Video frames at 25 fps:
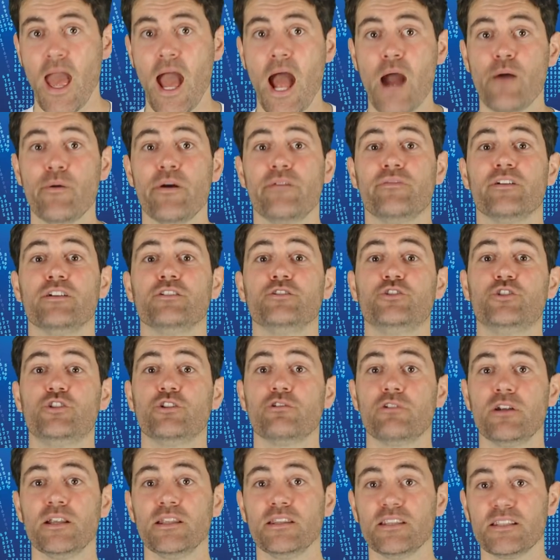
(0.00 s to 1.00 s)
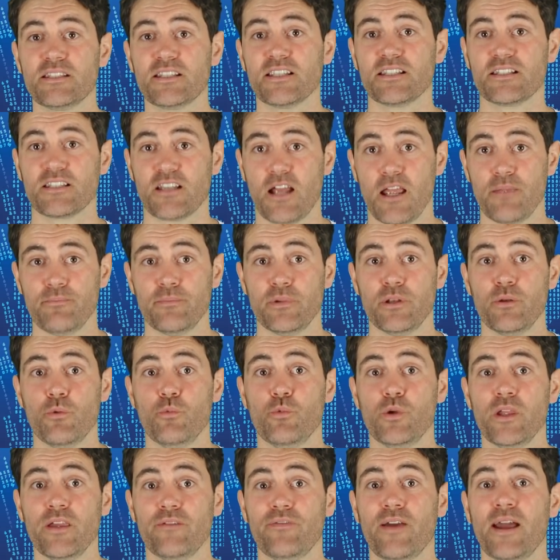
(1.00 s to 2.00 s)
However, during this excitement,
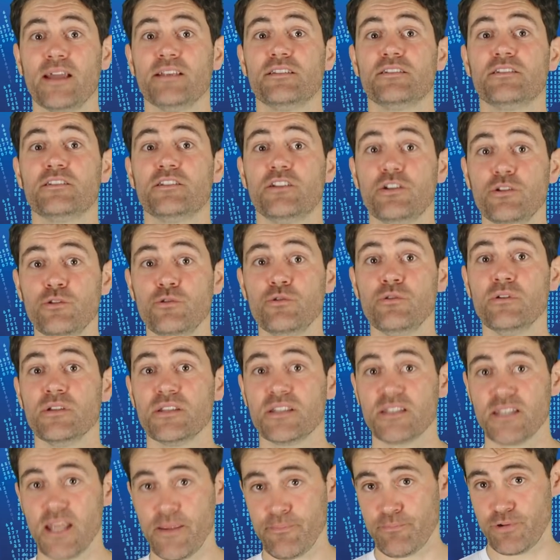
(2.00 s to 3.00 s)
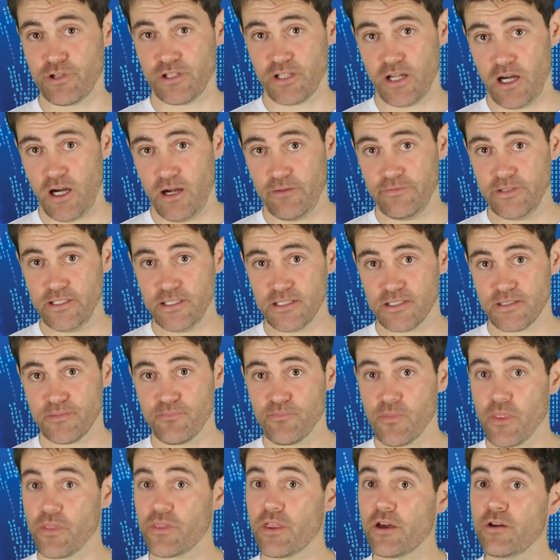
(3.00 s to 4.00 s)
we have had two separate halvings,
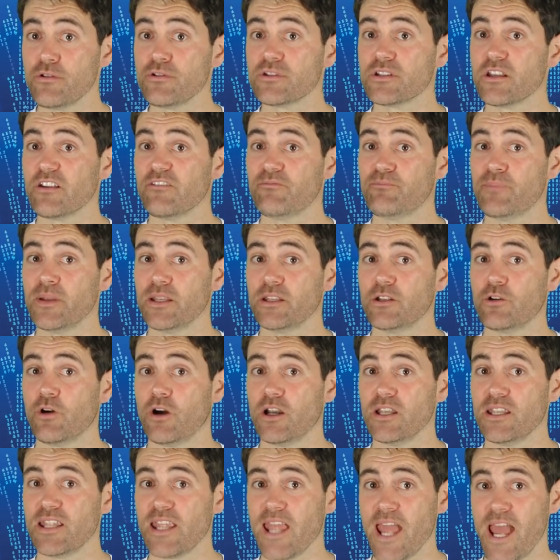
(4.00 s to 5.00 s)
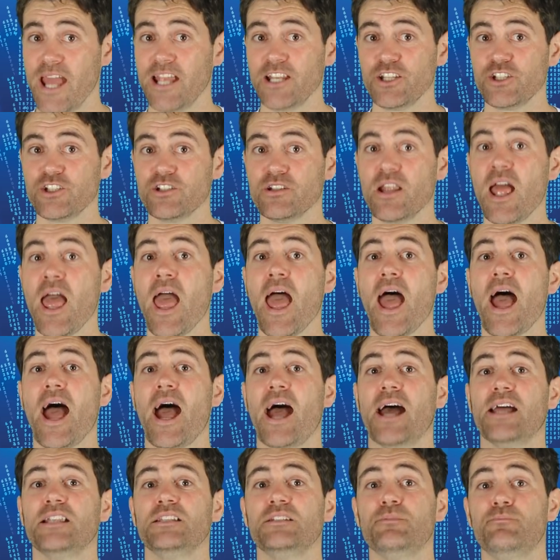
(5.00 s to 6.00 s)
those of Bitcoin Cash
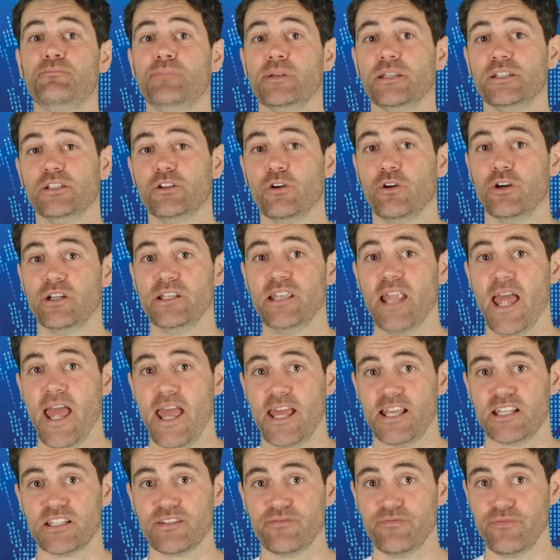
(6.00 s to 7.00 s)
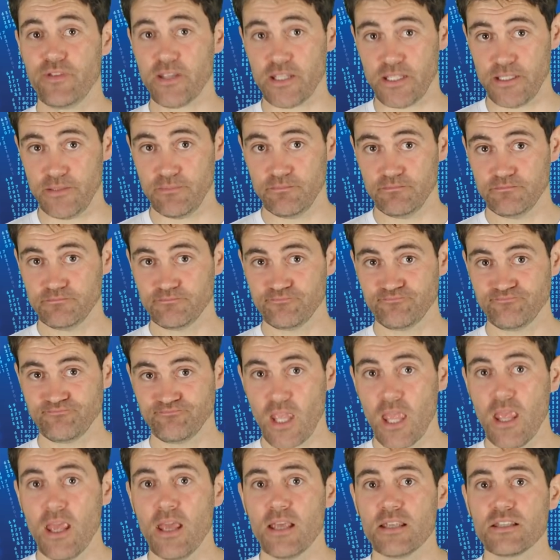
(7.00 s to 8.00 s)
and Bitcoin SV.
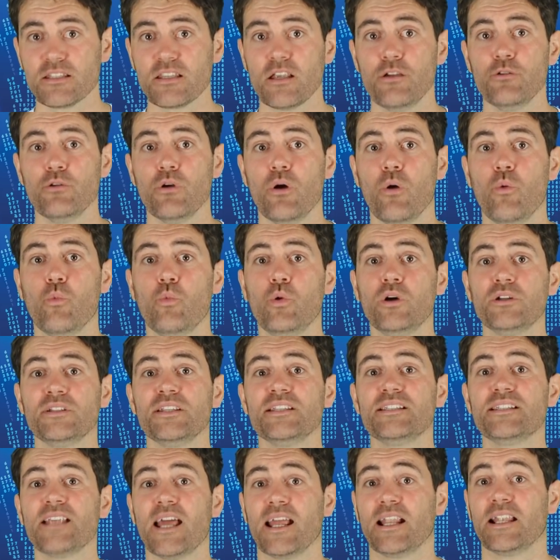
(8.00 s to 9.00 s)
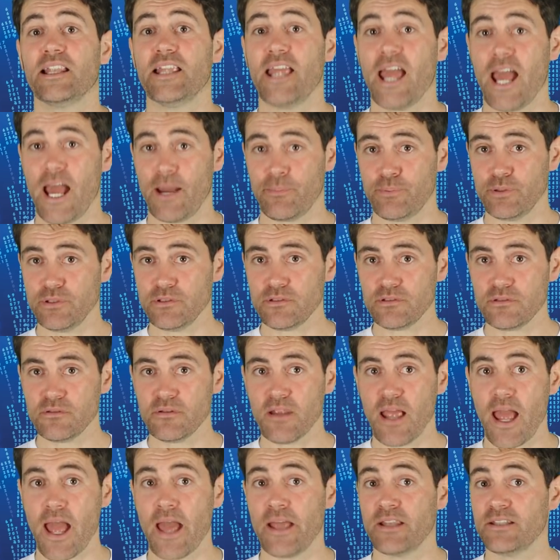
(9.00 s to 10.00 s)
So, what exactly happened,
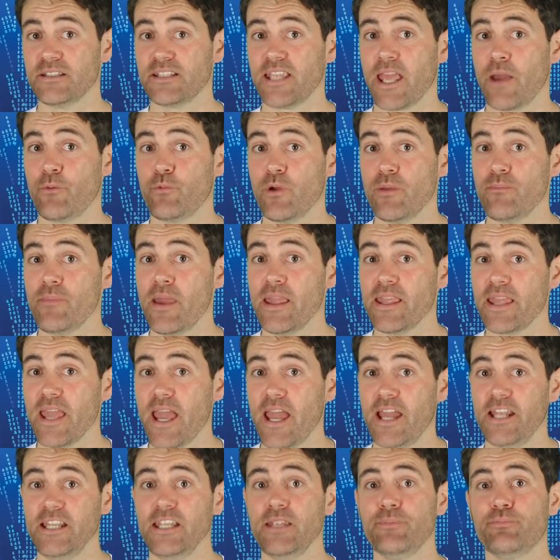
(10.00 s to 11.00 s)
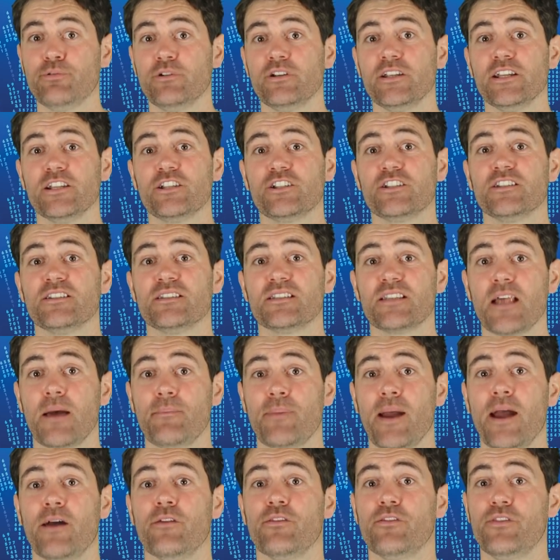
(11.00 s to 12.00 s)
and can we make any predictions
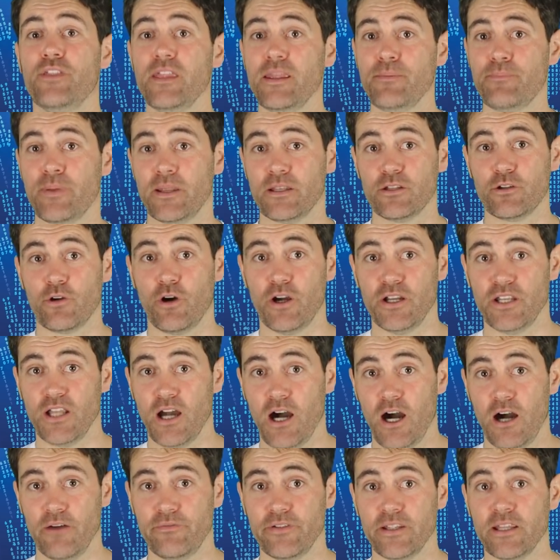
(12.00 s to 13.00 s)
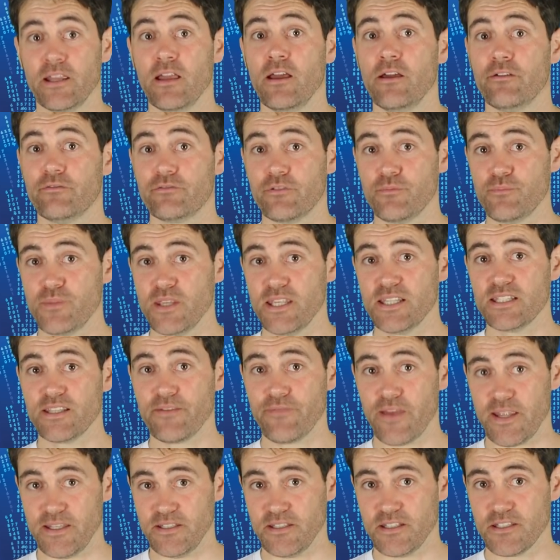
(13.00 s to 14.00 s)
about the Bitcoin halving from these
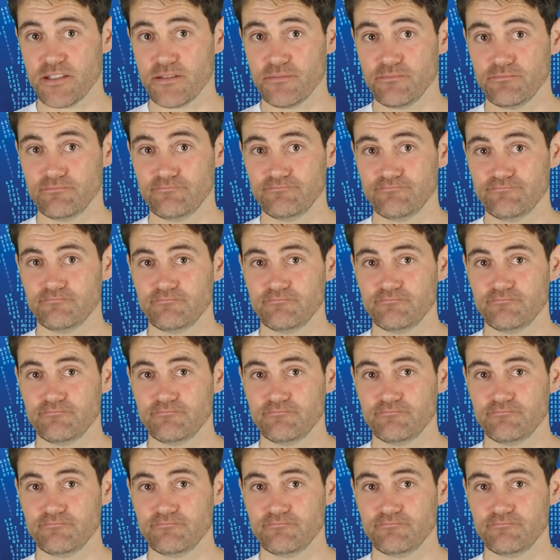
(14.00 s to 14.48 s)
events?